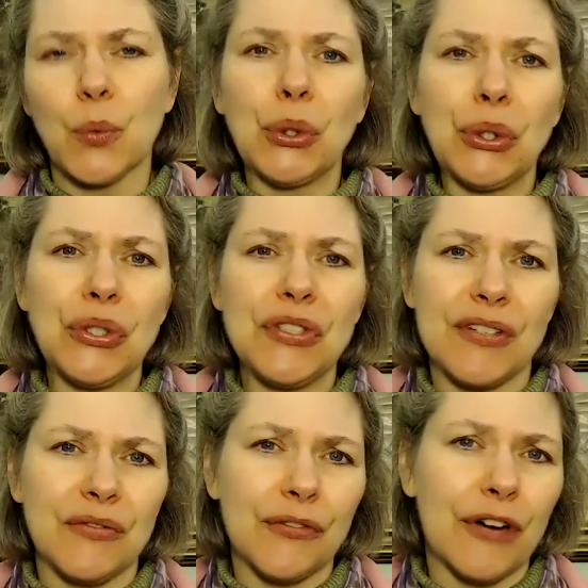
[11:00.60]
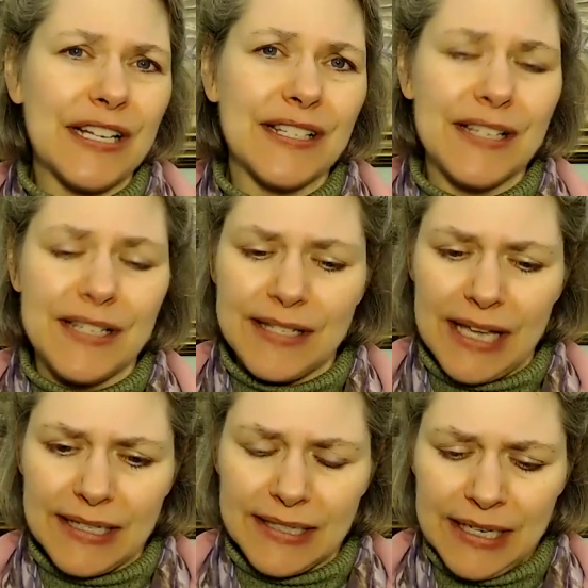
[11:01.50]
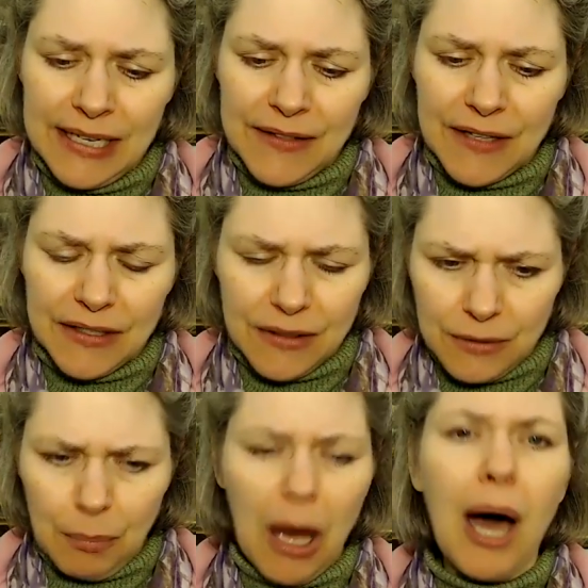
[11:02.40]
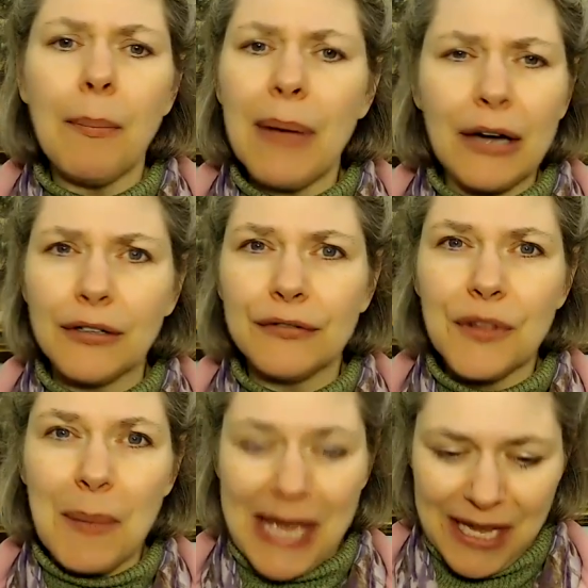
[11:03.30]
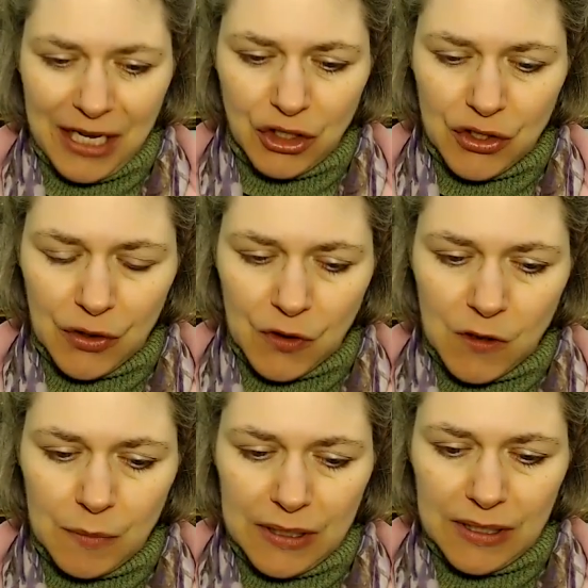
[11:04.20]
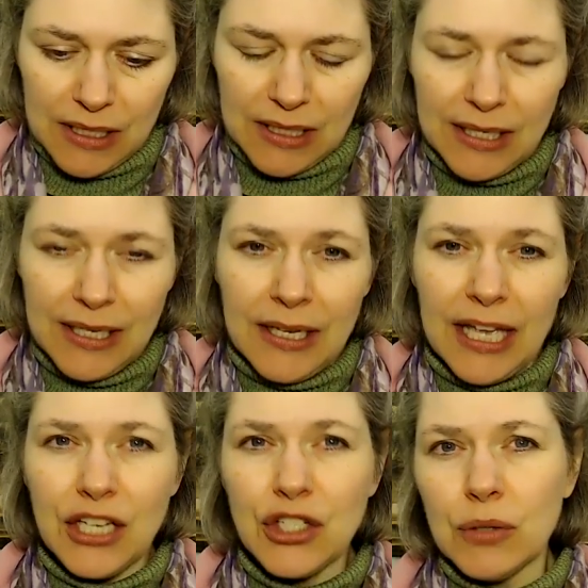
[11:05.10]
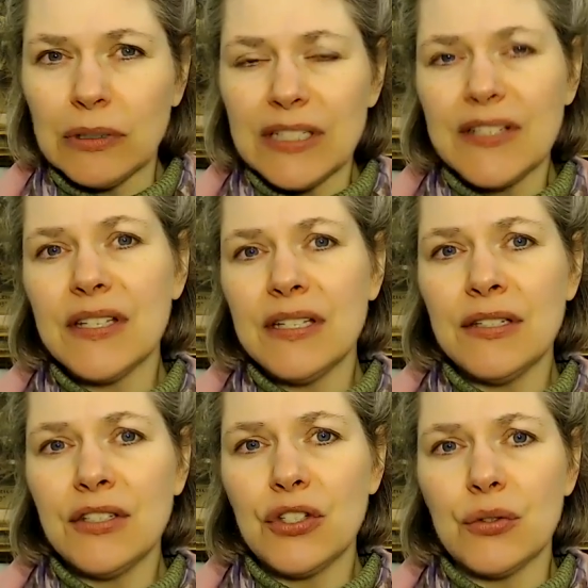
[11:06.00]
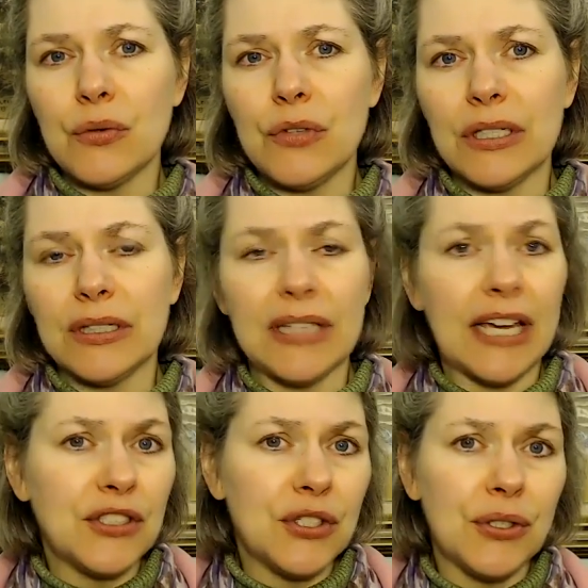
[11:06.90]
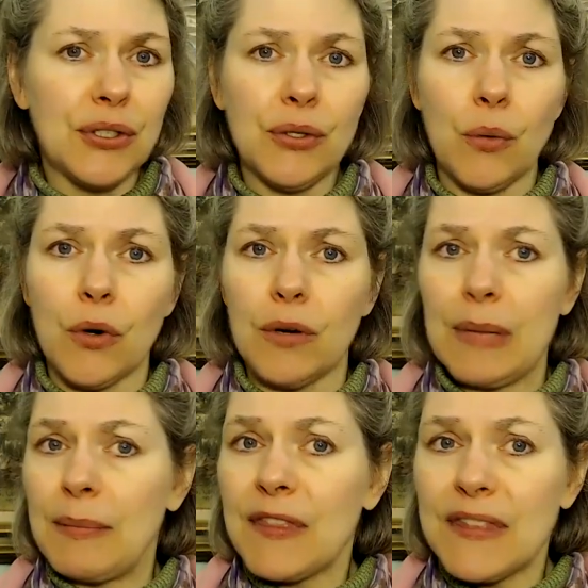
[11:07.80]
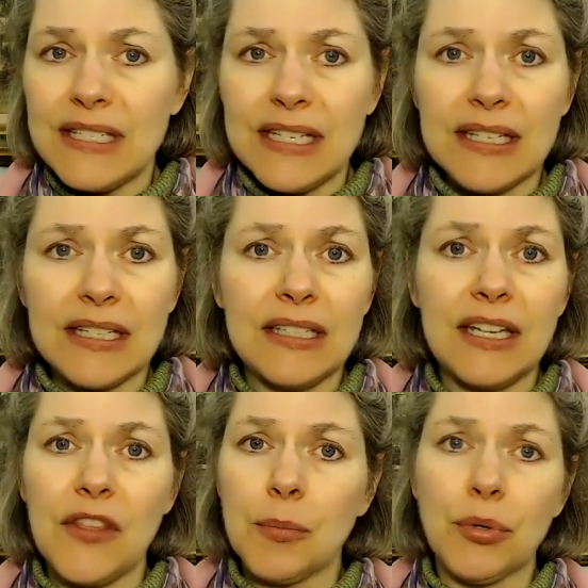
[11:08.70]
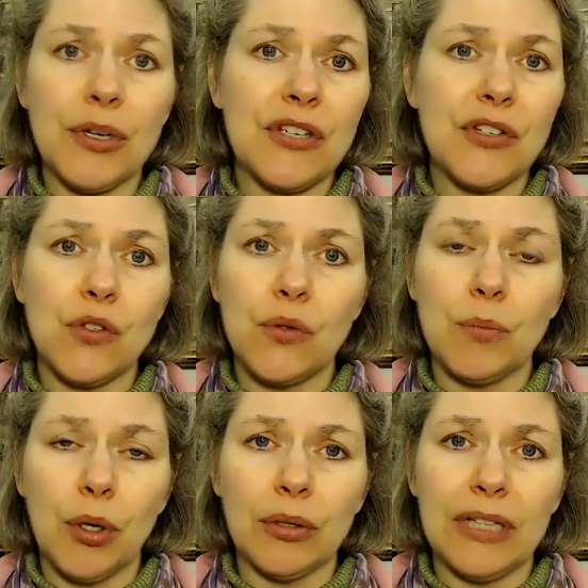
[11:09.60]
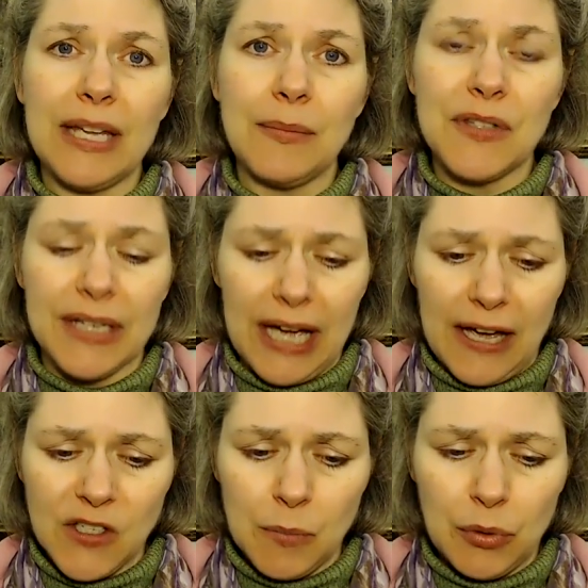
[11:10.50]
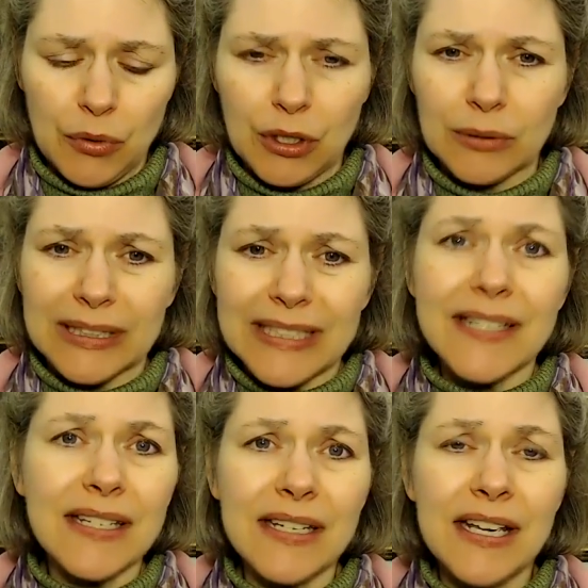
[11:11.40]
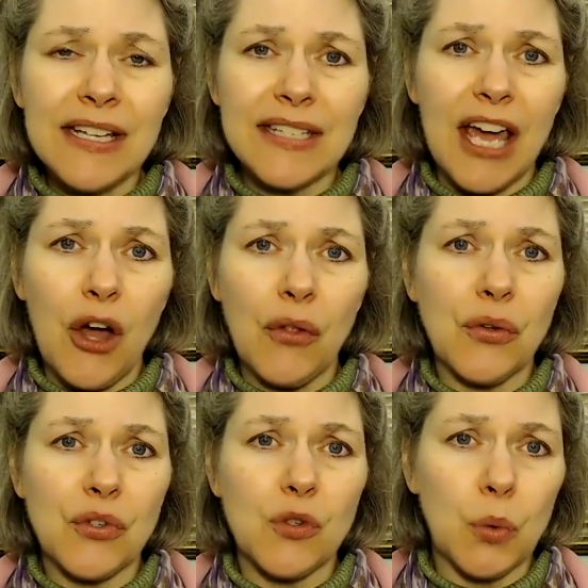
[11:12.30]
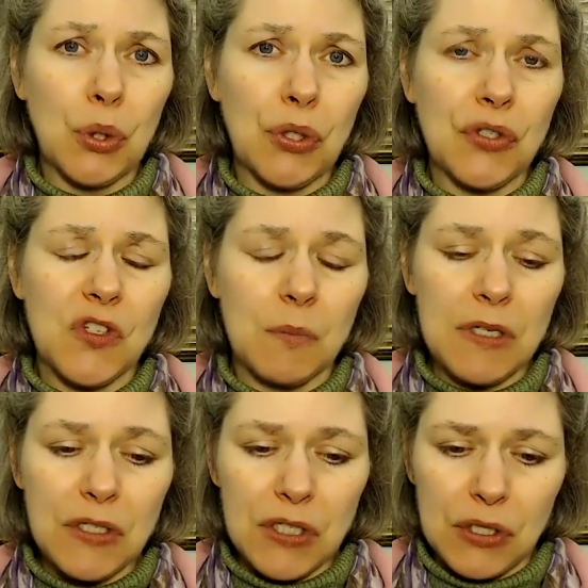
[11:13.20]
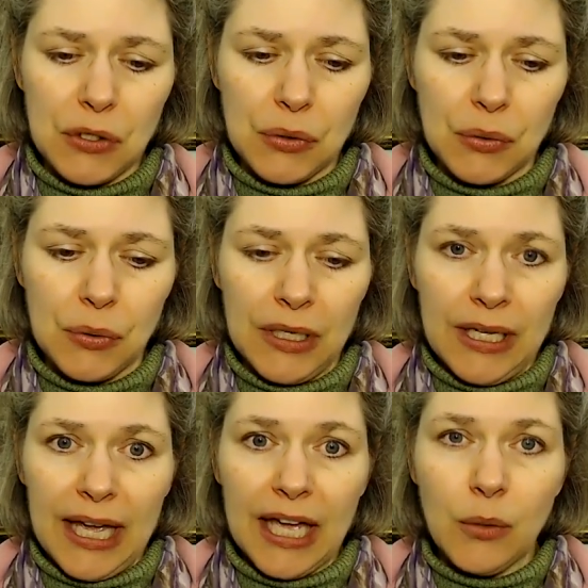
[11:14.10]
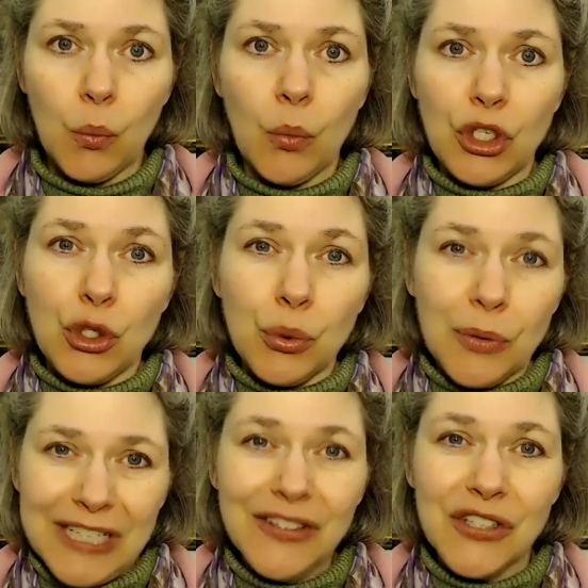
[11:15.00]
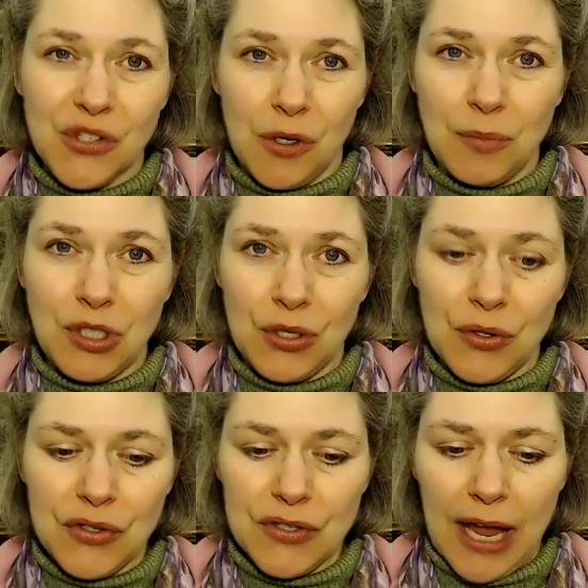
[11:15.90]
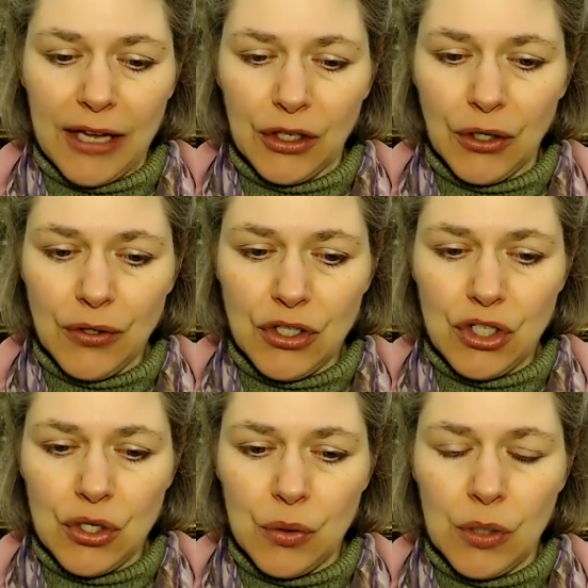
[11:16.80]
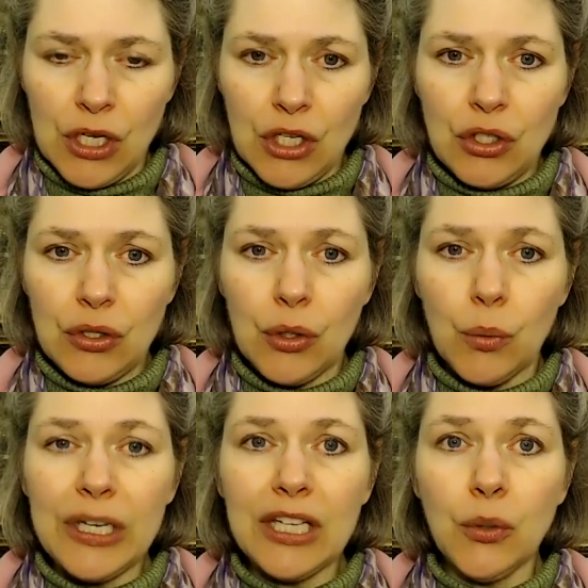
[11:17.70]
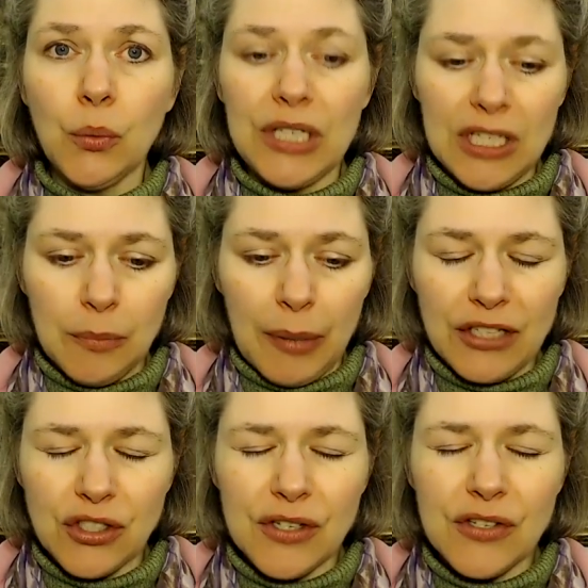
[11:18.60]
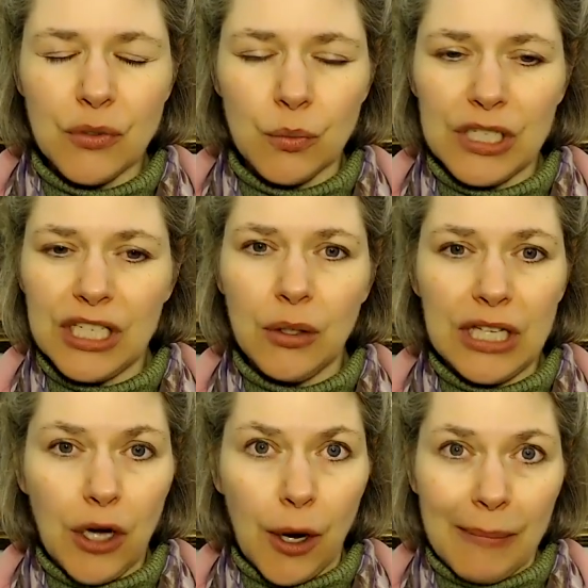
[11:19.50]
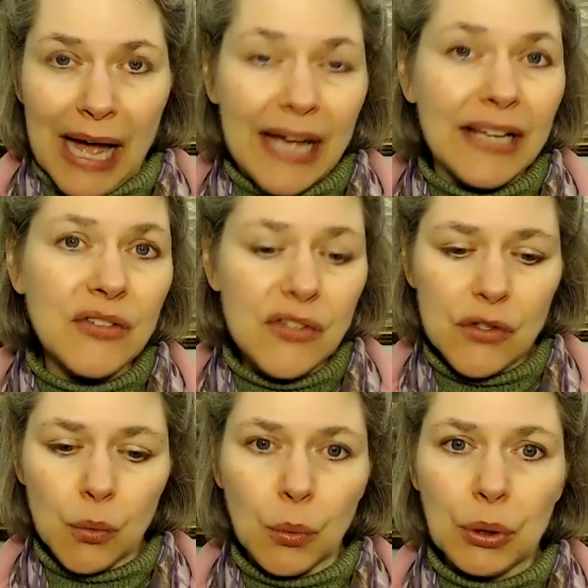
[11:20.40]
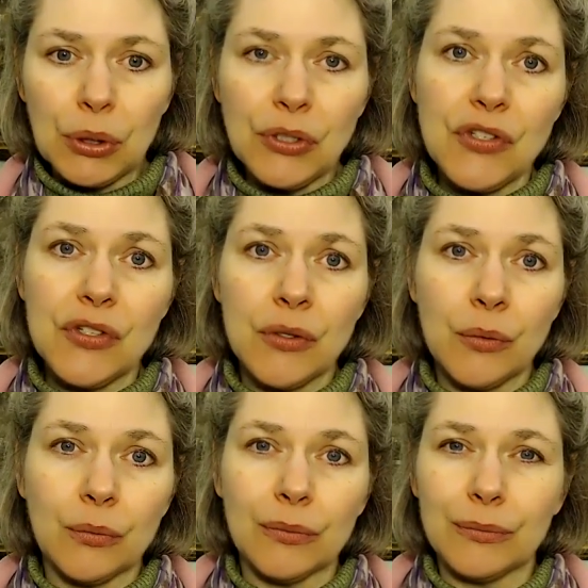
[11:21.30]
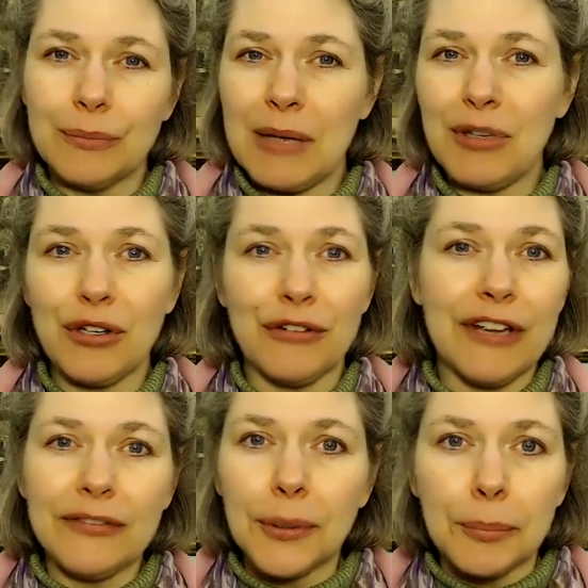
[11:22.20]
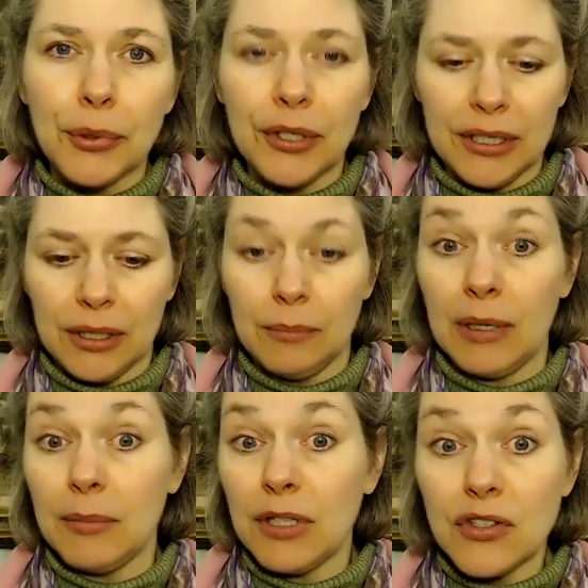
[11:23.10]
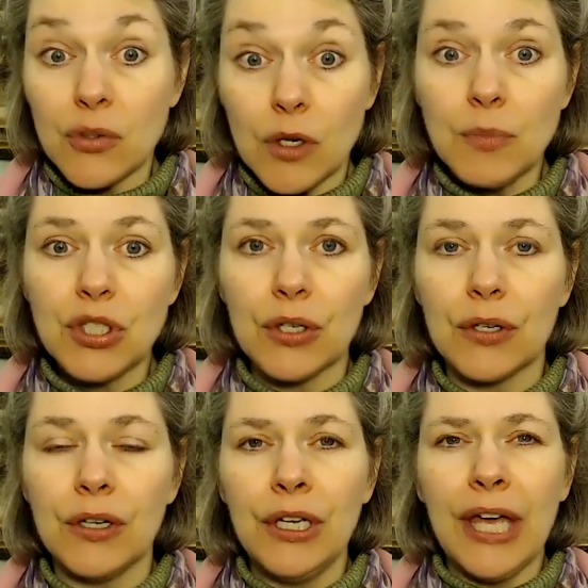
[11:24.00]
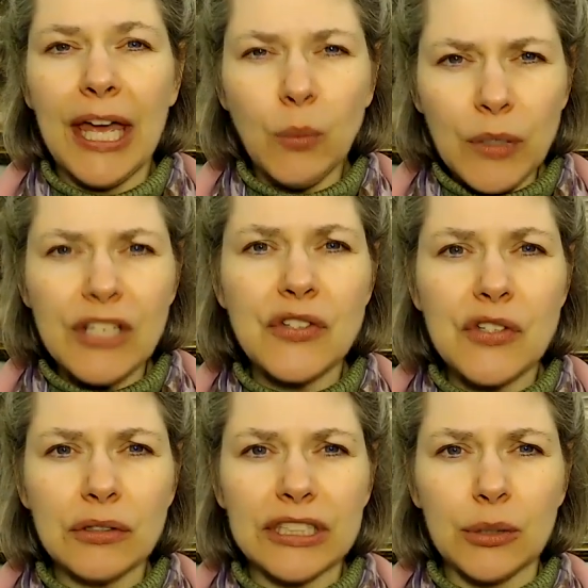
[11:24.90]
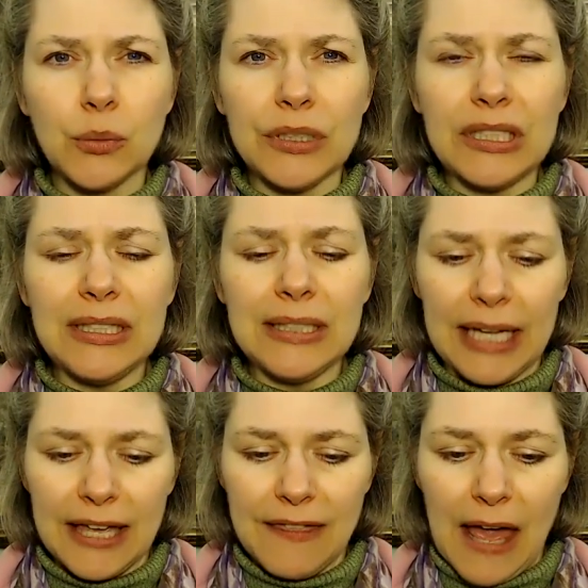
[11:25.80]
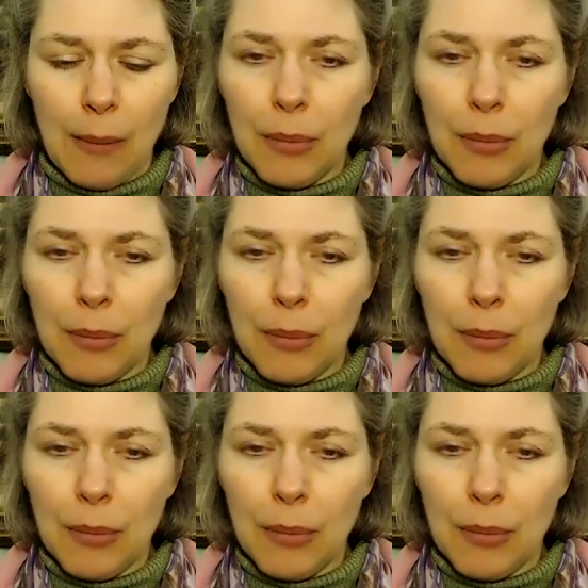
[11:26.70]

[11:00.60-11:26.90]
words and phrases that that pop out of the page so to speak and and as you listen to the lector or maybe the deacon and the priest who proclaims the gospel you know listen to how those words speak to you and when you read the scriptures i encourage you you know we can read by just reading in our minds the words maybe your favorite book, maybe a scripture, and we can certainly read like that.